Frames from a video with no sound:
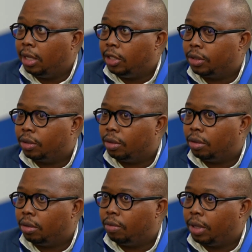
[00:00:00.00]

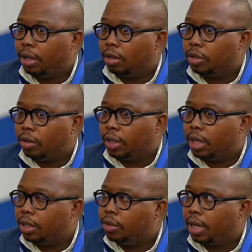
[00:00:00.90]
So we're also
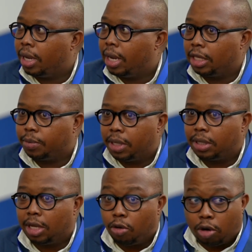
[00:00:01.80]
looking into the AI space
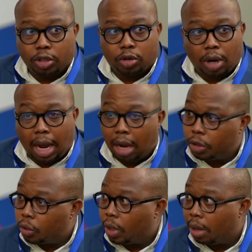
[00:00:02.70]
and also into how
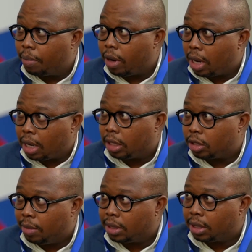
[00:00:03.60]
to help our
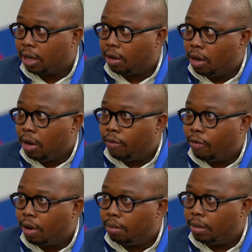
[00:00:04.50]
customers now
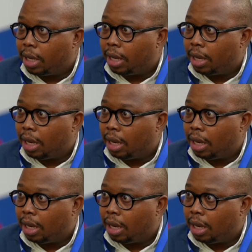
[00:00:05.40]
from uh,